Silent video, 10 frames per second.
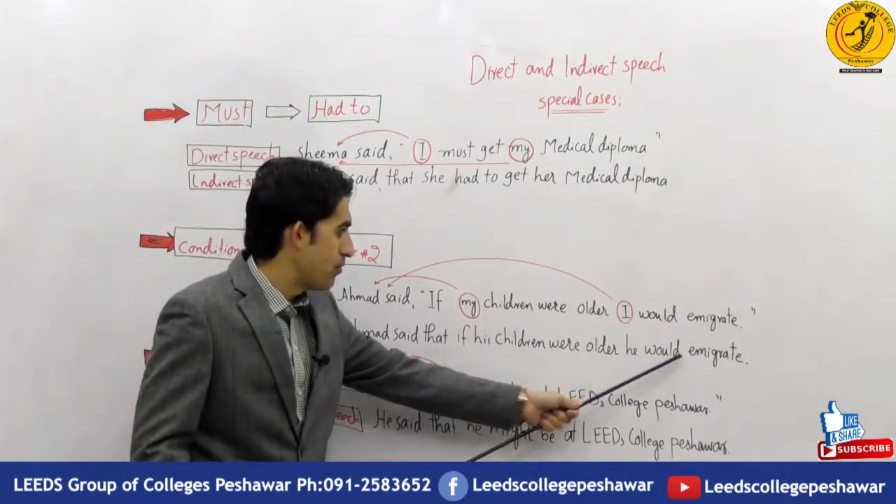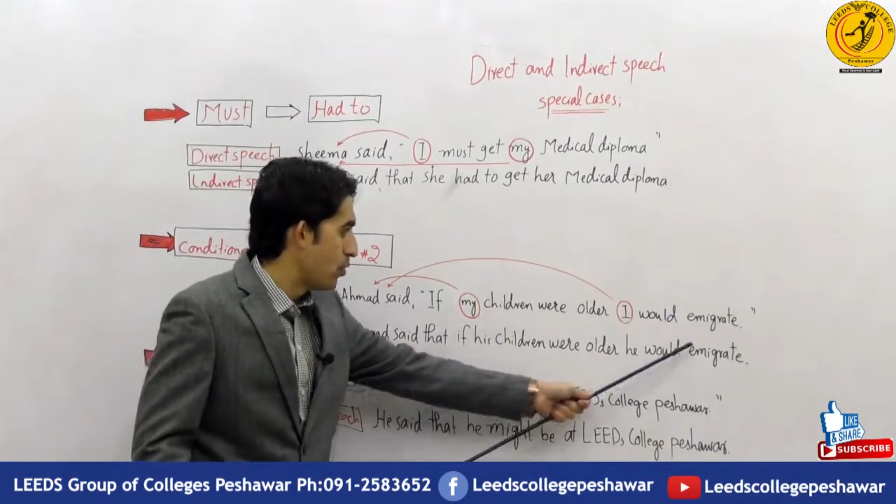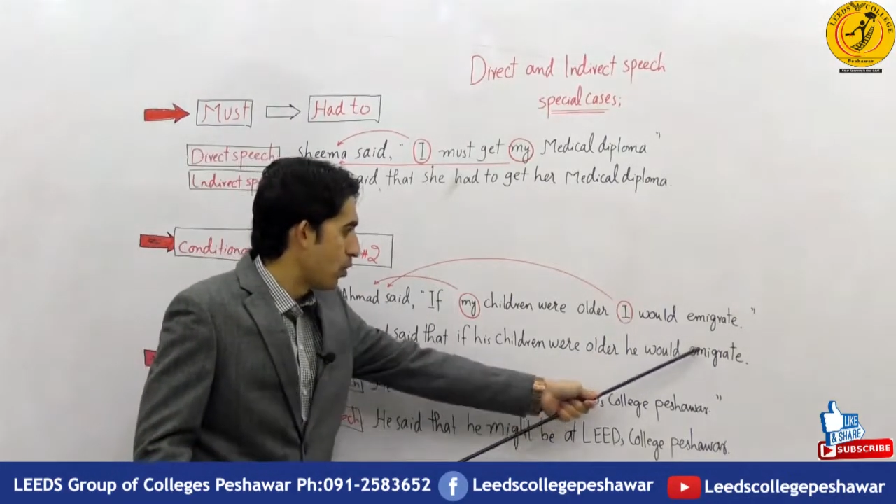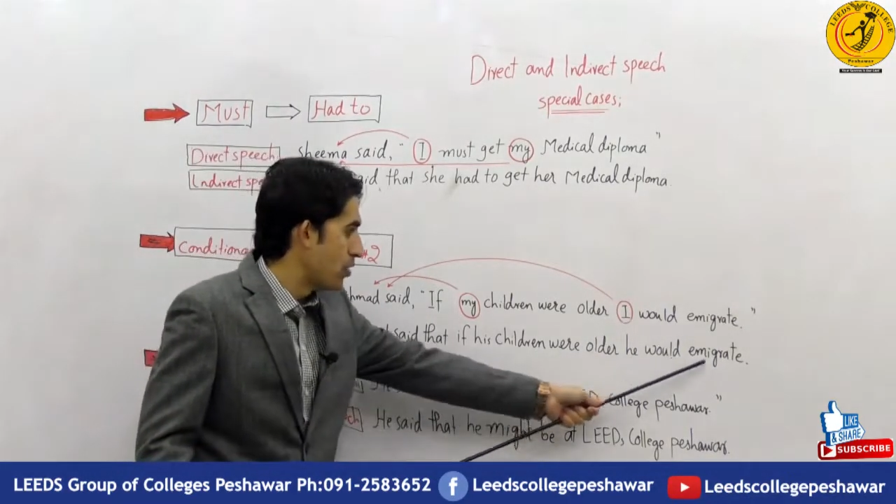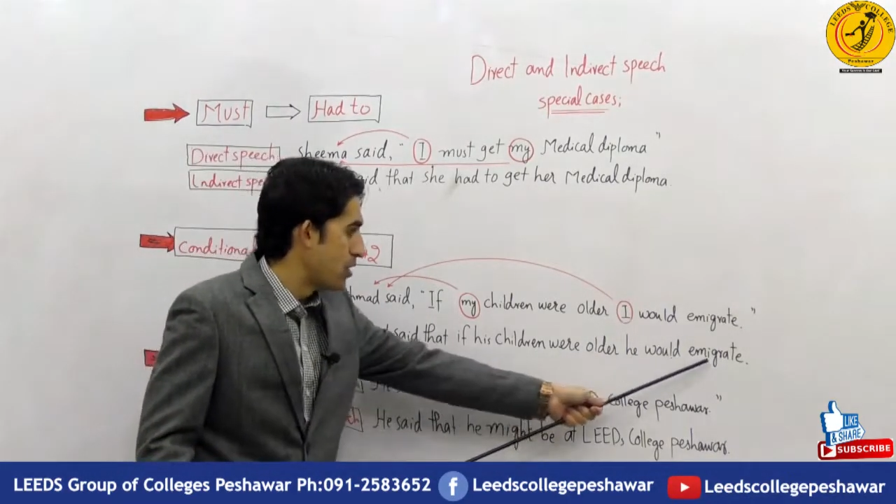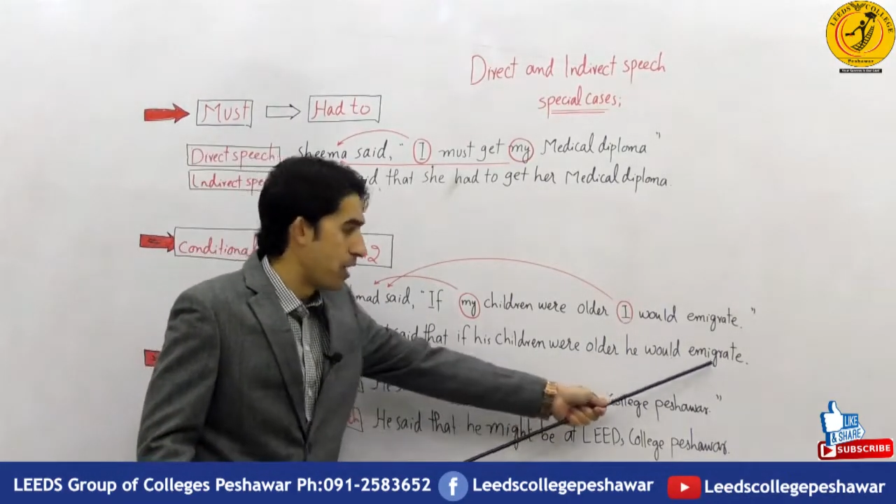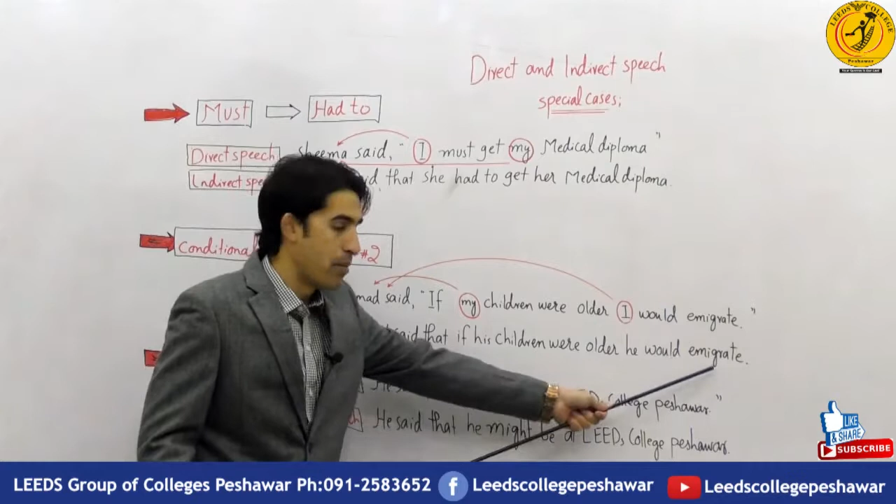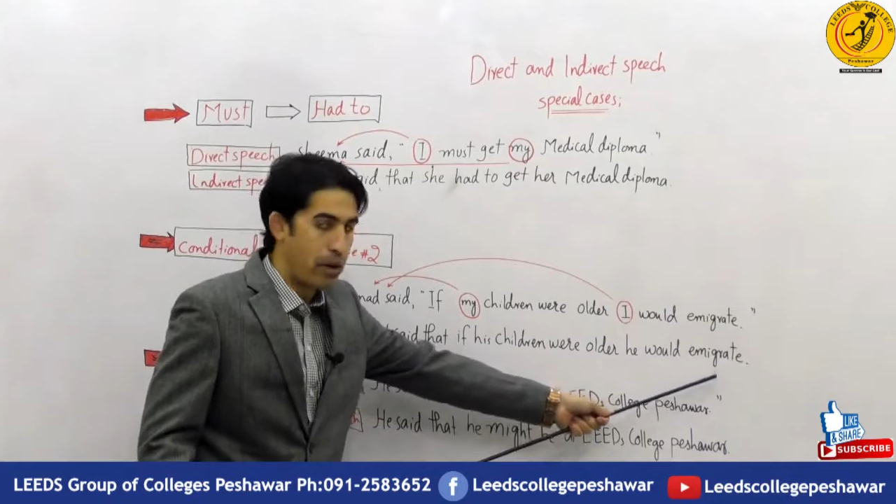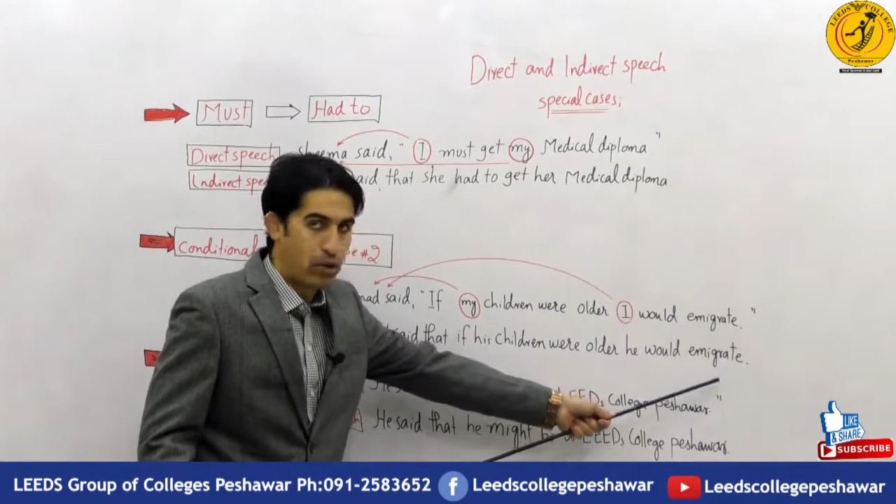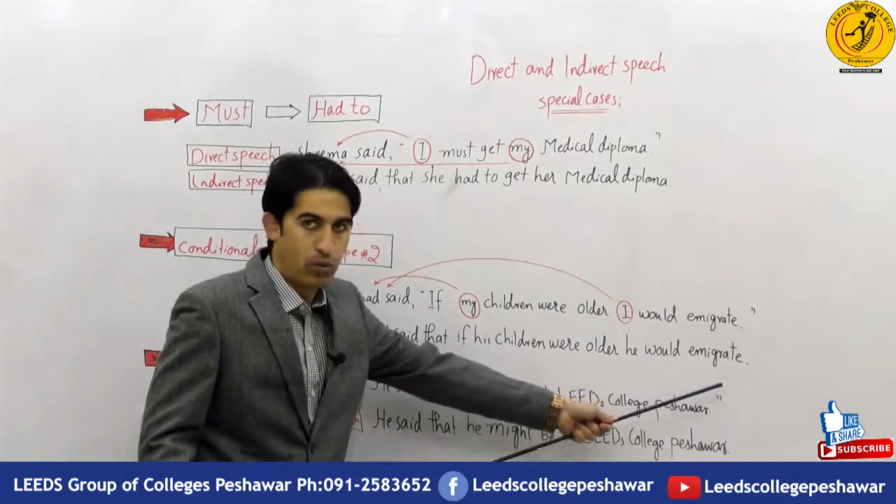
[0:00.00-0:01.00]
would
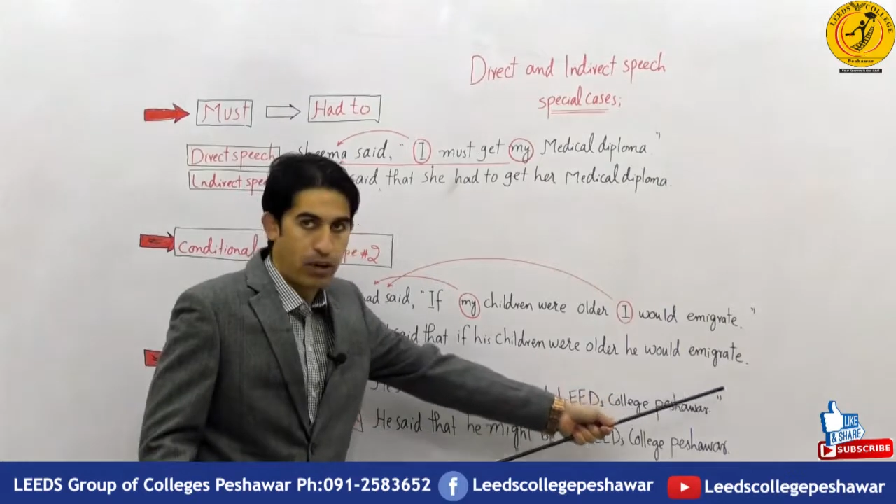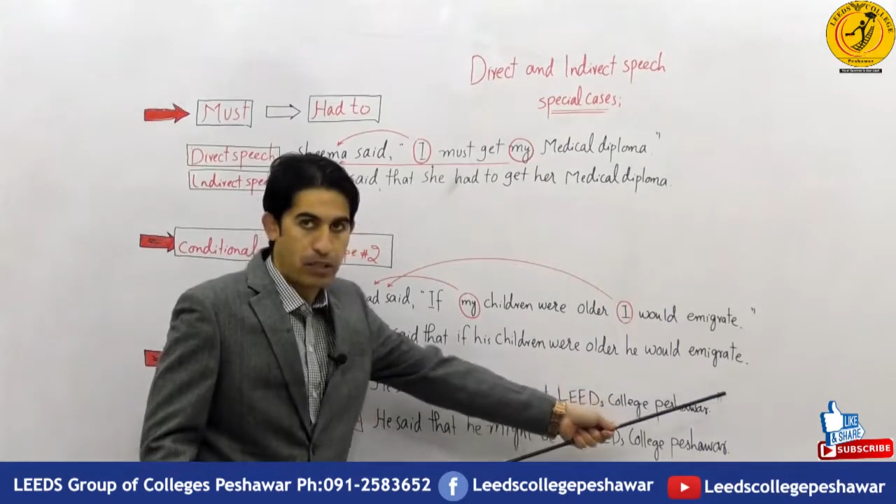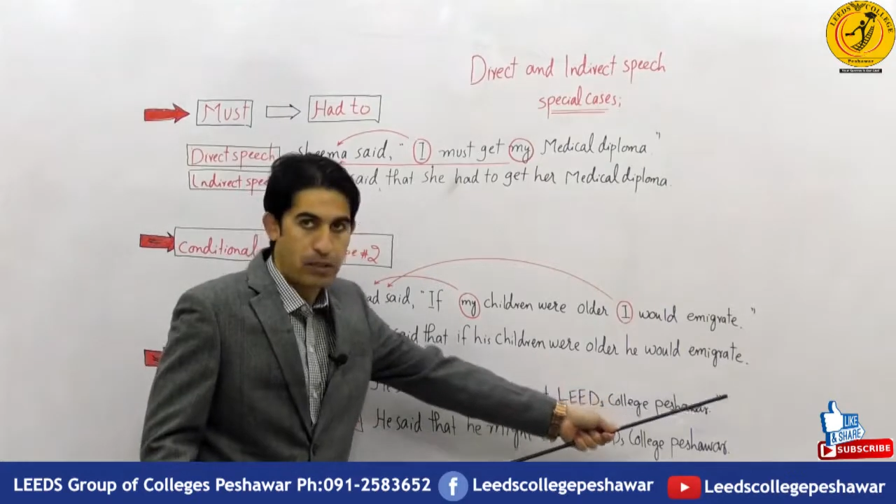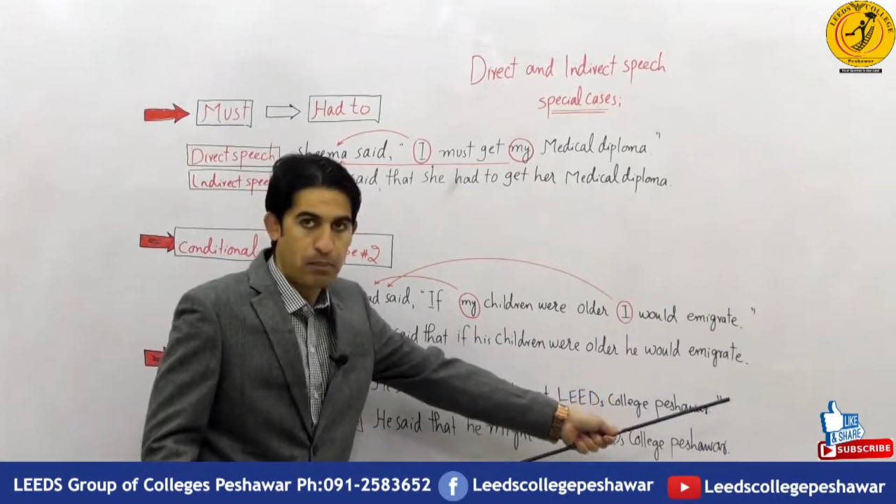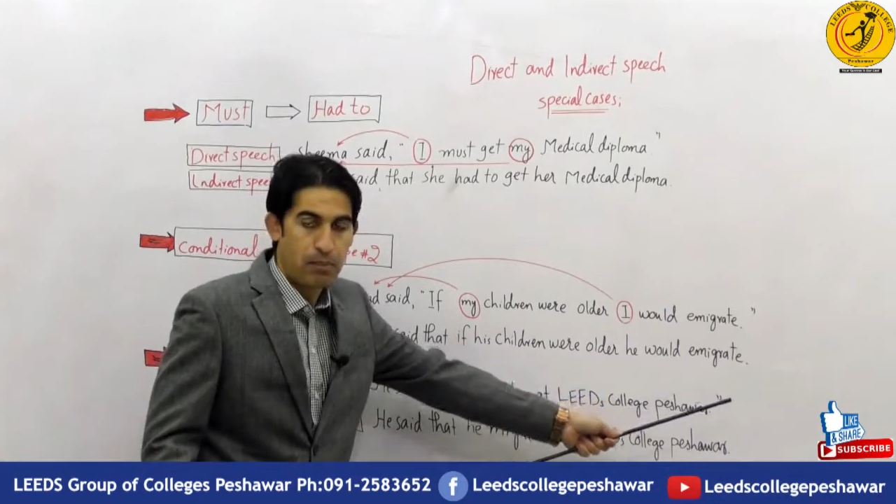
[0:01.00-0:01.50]
emigrate.